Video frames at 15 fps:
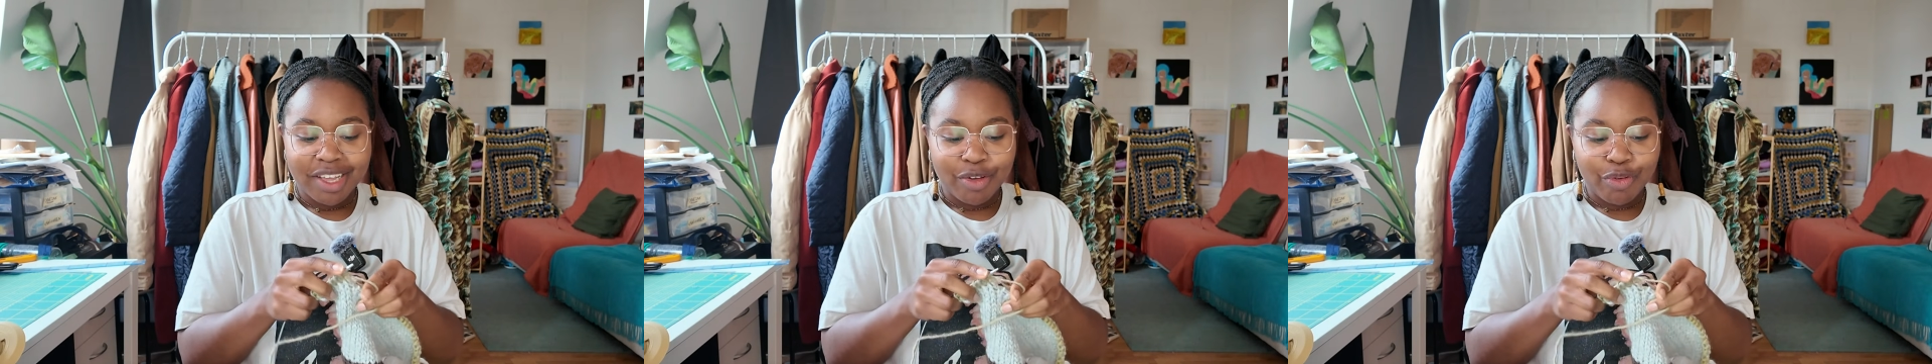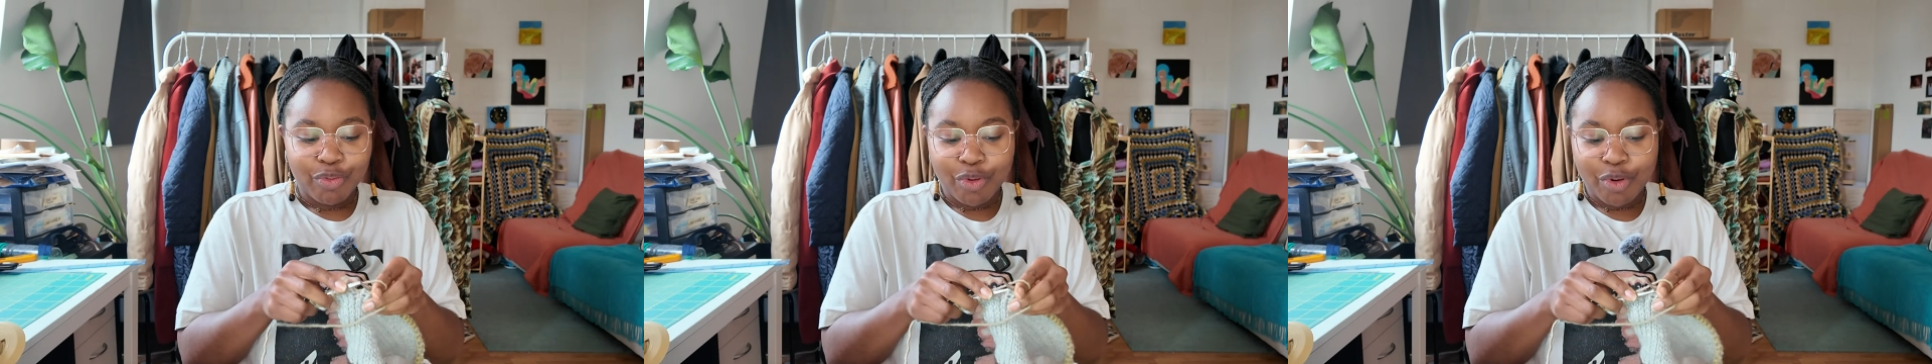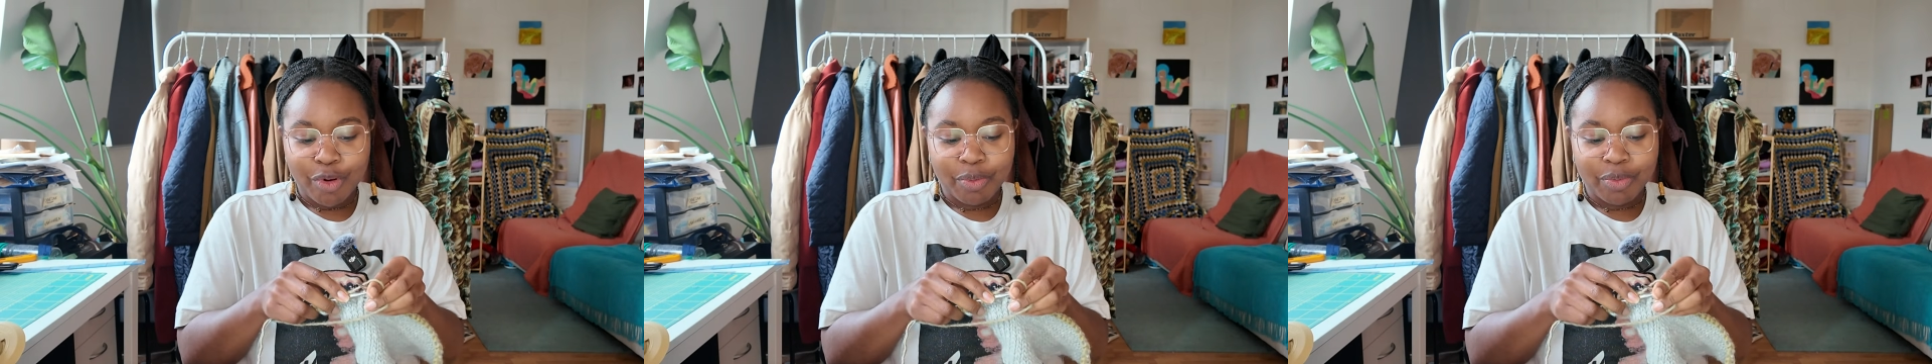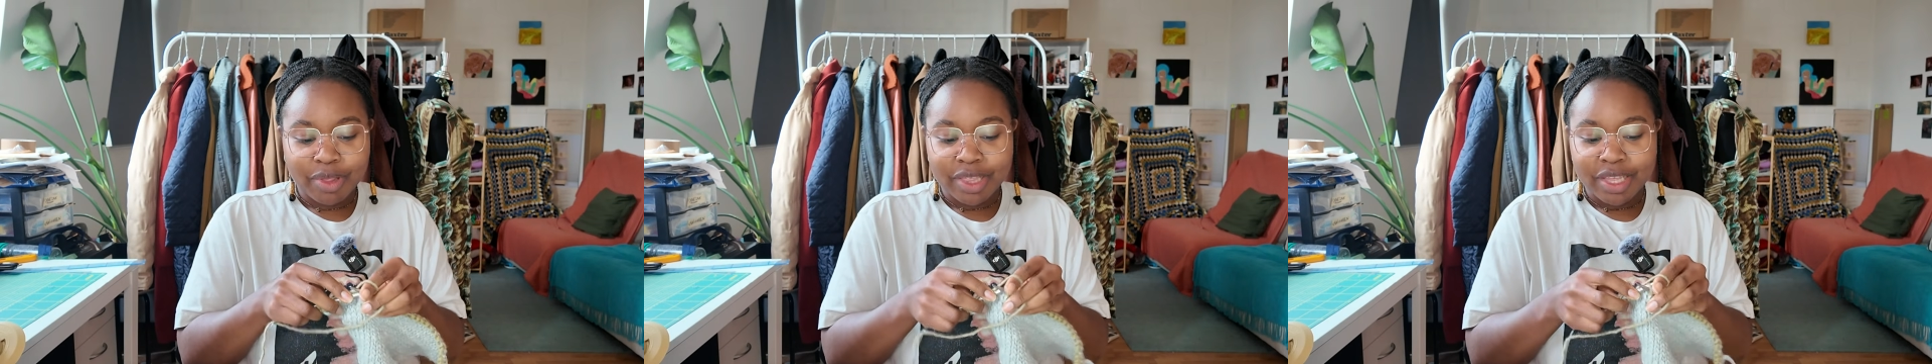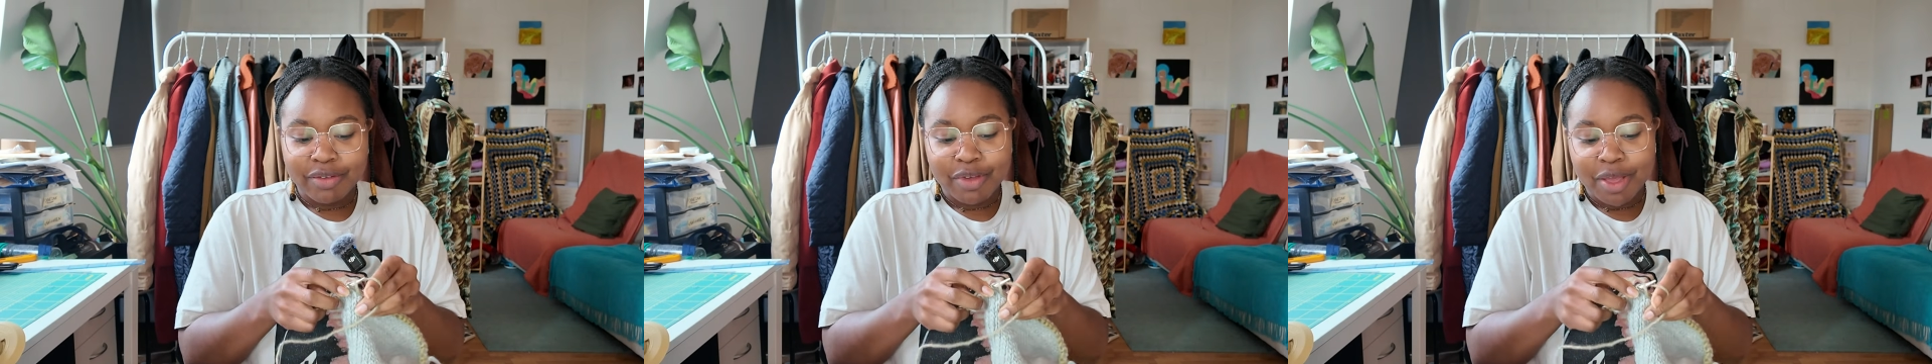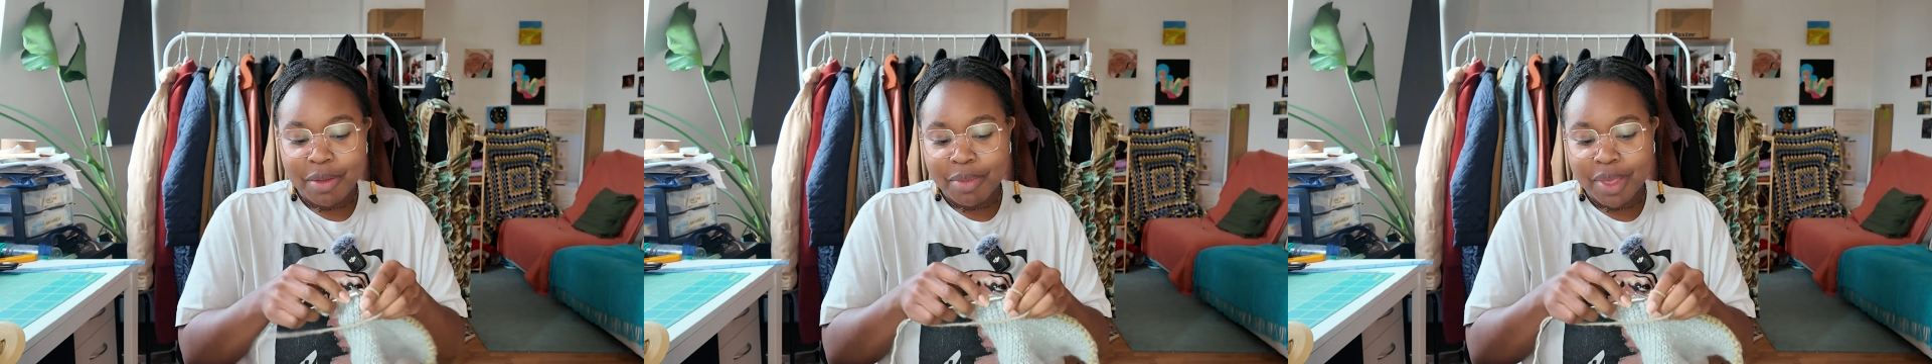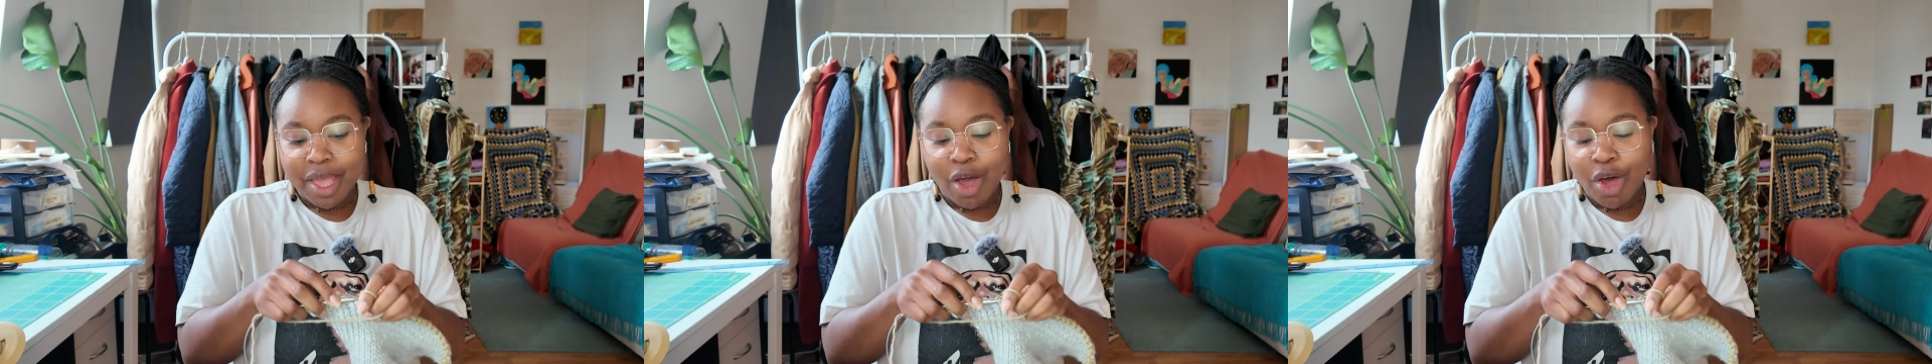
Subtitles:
for believing in me.